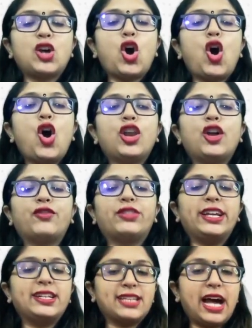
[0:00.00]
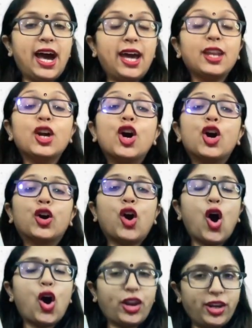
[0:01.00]
all of these are
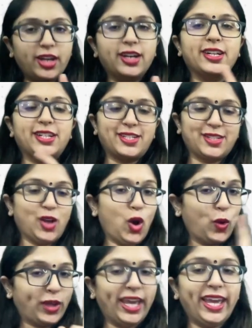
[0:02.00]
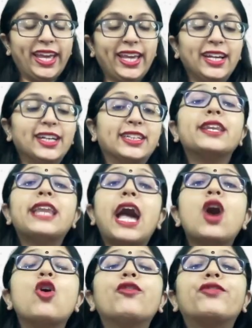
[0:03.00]
corners. Okay.
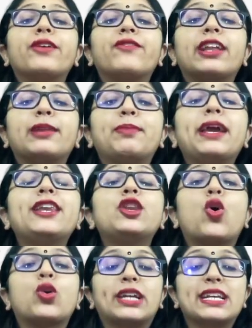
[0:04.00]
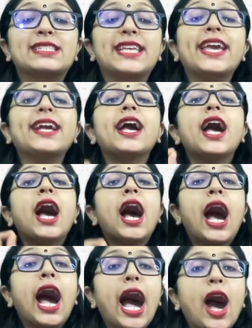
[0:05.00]
Now we will be noticing
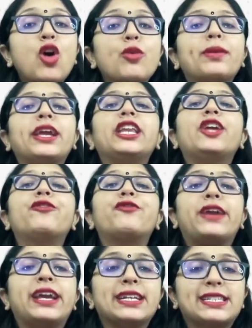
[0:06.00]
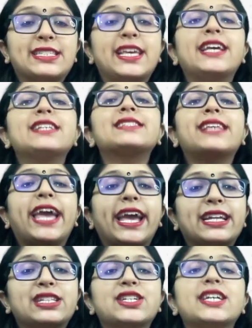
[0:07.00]
how many faces,
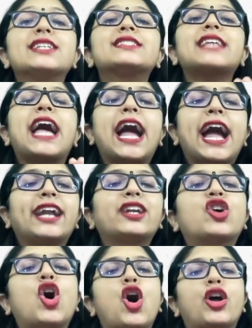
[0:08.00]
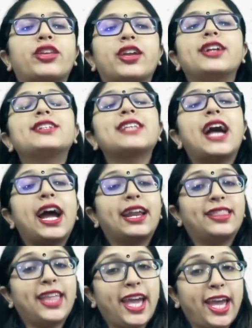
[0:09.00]
edges and corners
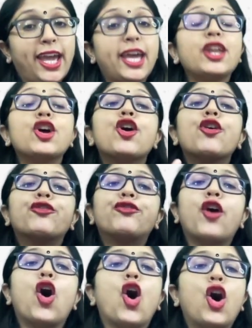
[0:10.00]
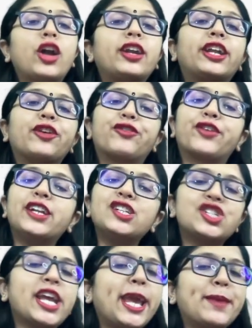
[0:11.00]
are there for different
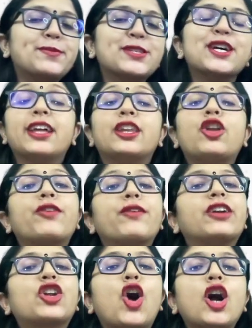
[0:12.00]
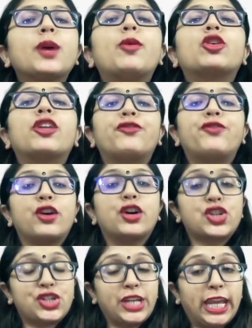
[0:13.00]
shapes. Now we will talk about the
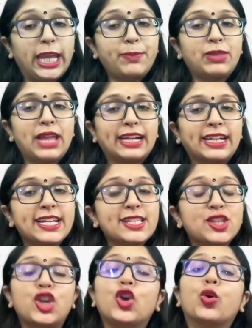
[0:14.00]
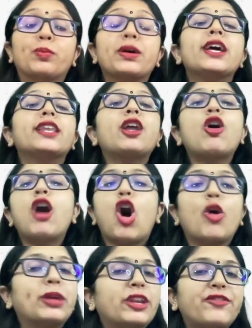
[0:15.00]
first shape, that is cube. Now
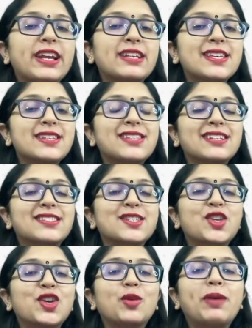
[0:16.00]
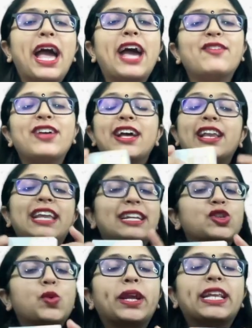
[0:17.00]
how many faces does this cube have?
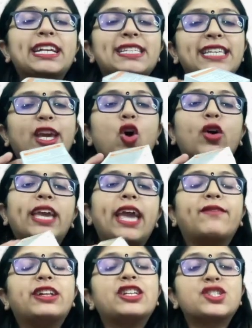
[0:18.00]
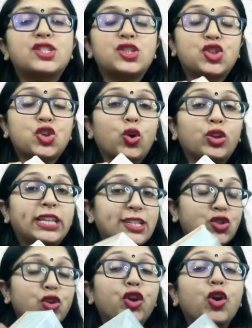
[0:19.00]
Let's quickly see. Okay, I will show
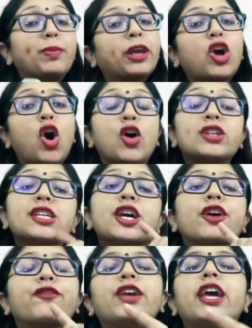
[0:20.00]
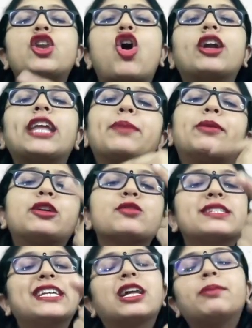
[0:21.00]
this to you because we are not able to
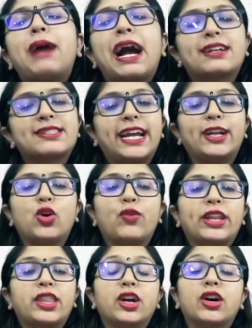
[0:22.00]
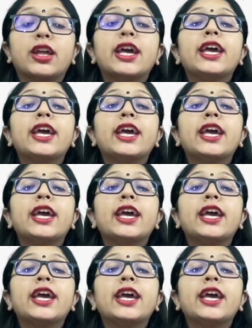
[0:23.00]
see the back side over there.